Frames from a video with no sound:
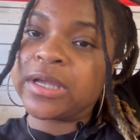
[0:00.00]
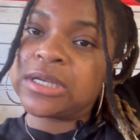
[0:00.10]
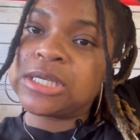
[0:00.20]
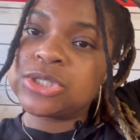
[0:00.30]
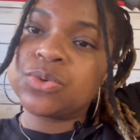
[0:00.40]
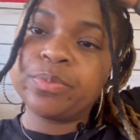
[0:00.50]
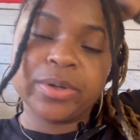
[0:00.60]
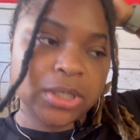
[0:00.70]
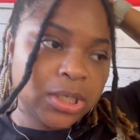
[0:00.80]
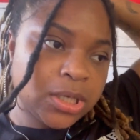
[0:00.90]
I need to
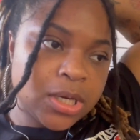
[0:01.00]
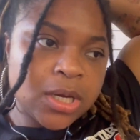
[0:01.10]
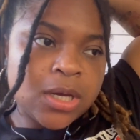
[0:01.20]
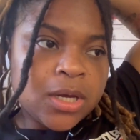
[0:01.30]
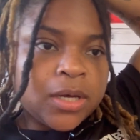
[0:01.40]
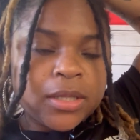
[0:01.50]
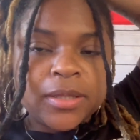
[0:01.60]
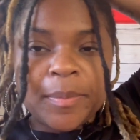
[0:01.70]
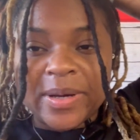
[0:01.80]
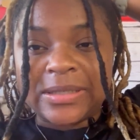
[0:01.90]
put
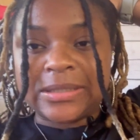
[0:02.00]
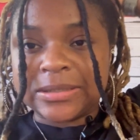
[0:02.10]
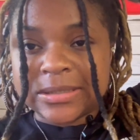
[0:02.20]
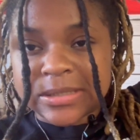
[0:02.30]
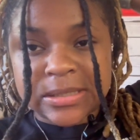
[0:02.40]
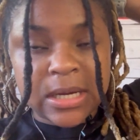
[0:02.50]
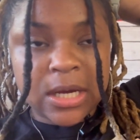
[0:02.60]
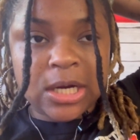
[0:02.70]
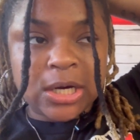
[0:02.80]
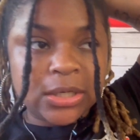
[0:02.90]
the buckets
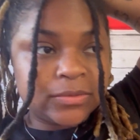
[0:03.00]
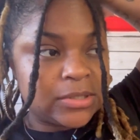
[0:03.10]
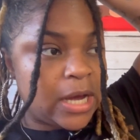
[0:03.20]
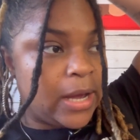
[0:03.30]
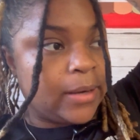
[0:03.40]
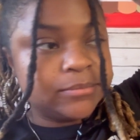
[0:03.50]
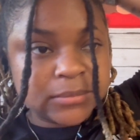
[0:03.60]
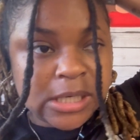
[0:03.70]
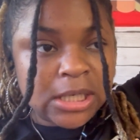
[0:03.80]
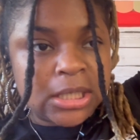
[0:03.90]
on top
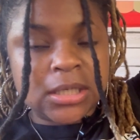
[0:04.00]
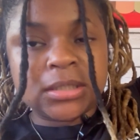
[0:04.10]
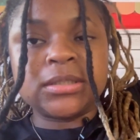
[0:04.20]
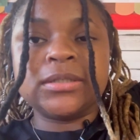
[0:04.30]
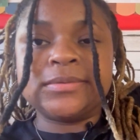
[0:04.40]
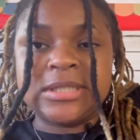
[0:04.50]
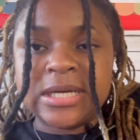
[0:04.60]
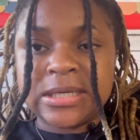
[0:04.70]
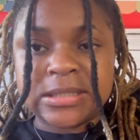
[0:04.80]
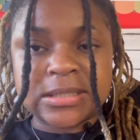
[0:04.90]
of the
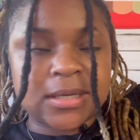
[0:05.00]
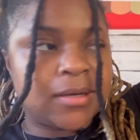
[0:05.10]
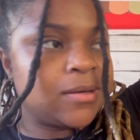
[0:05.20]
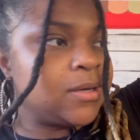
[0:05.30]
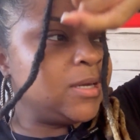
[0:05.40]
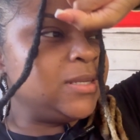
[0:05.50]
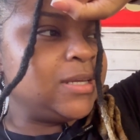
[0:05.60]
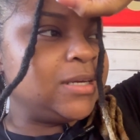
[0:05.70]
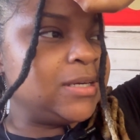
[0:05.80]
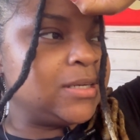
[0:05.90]
desk, and
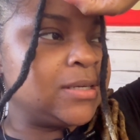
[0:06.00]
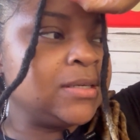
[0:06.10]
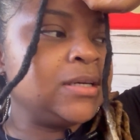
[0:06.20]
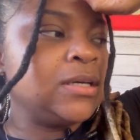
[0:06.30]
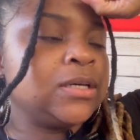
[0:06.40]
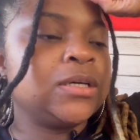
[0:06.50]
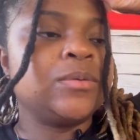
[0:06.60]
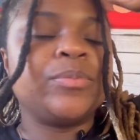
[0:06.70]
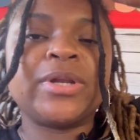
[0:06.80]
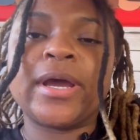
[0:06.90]
then
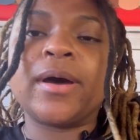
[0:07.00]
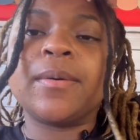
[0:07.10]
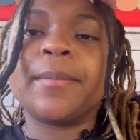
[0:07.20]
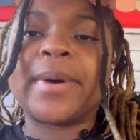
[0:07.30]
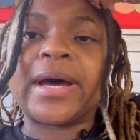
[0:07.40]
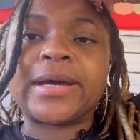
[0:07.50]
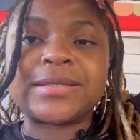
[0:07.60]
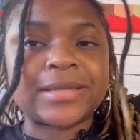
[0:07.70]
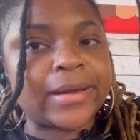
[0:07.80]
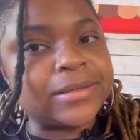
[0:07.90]
put out my
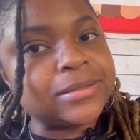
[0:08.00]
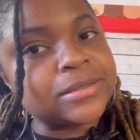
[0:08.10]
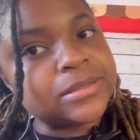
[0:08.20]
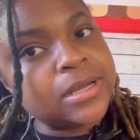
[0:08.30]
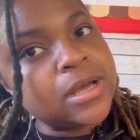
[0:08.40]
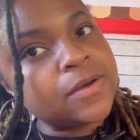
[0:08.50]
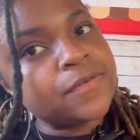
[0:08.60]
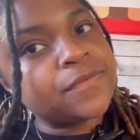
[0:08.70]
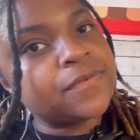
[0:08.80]
science stuff.